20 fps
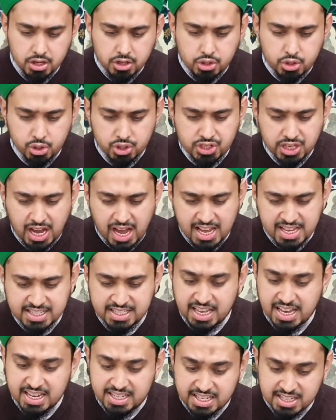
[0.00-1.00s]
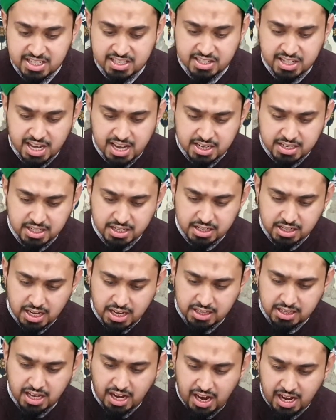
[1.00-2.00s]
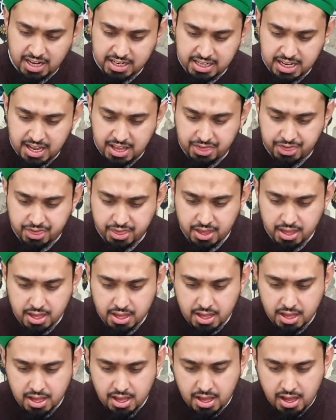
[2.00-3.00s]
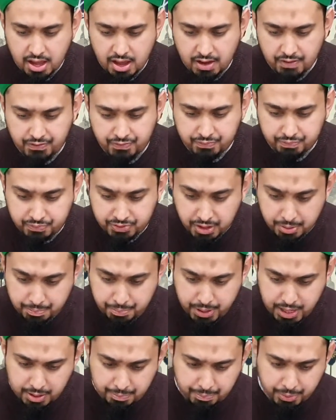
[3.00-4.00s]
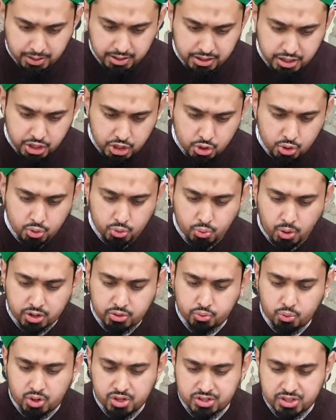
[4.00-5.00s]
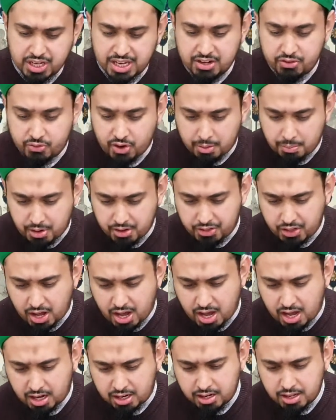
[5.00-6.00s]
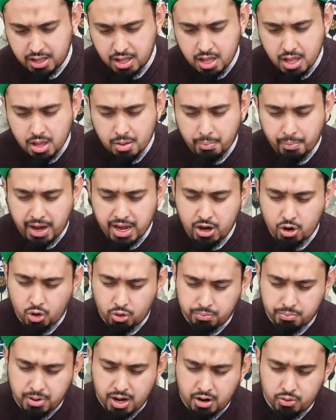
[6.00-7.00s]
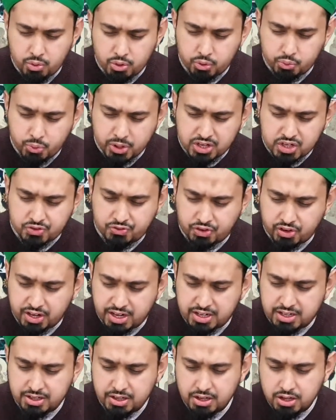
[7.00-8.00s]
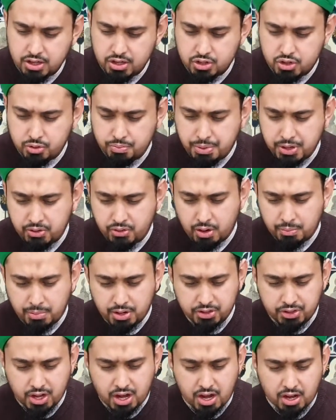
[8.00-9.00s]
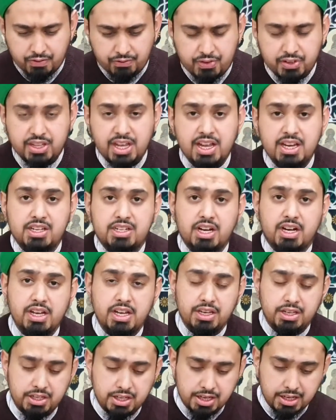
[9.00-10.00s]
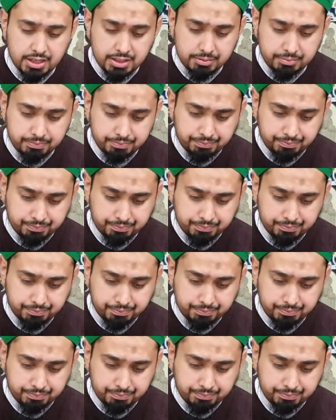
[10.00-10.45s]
Just as it is stated in the hadith, if the people knew what was in Ramadan, my ummah would wish for it to be Ramadan for the entire year.